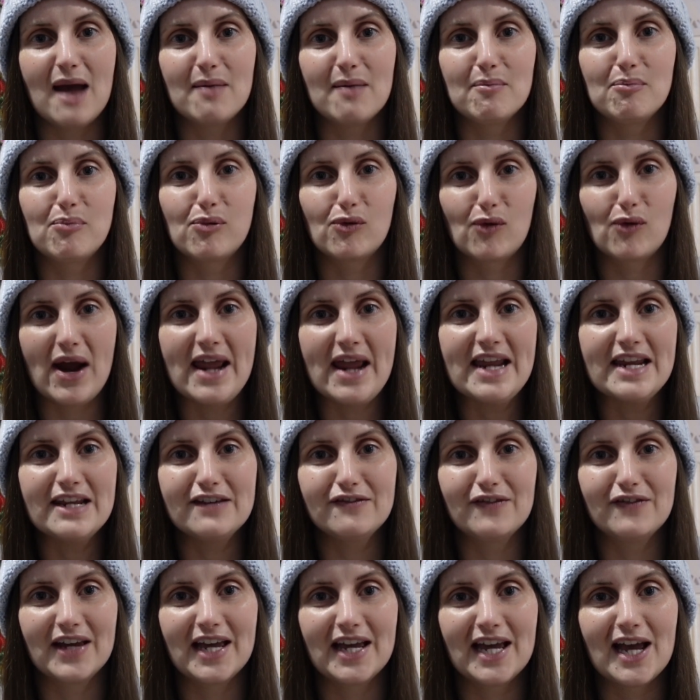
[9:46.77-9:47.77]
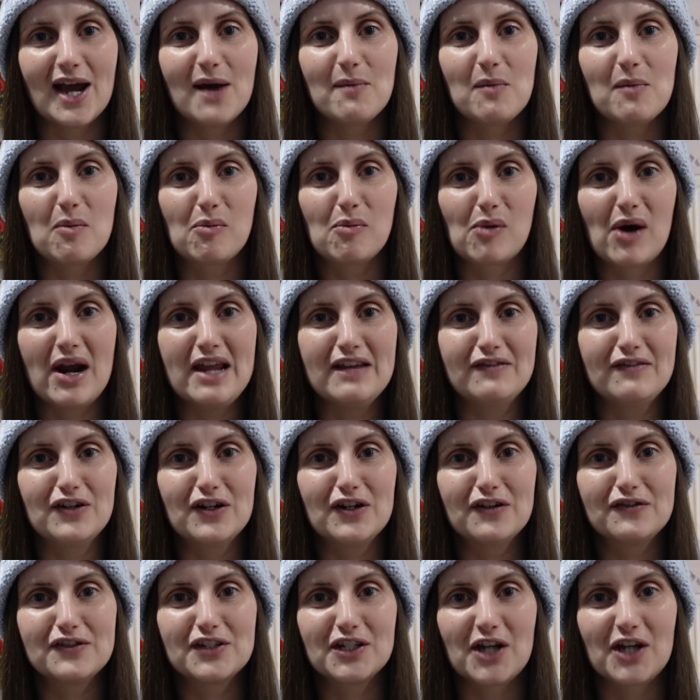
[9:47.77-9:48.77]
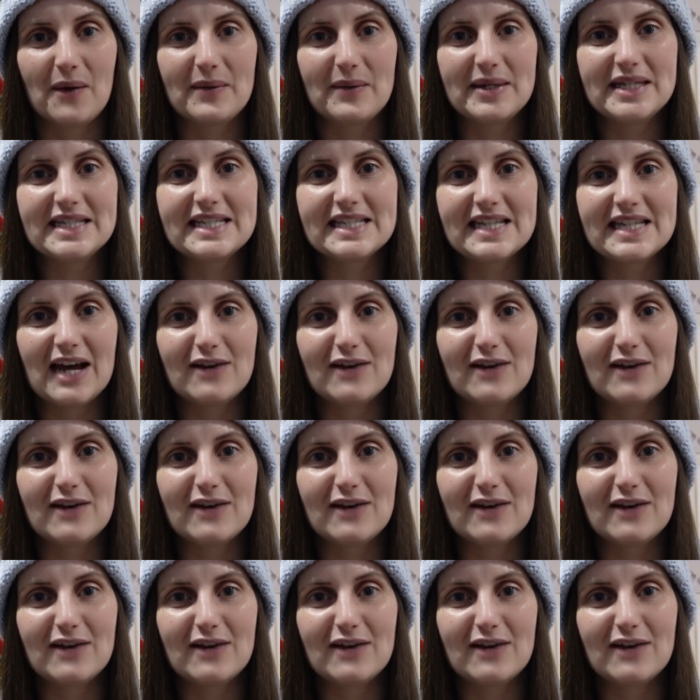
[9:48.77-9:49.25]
brave it and were brave enough to go into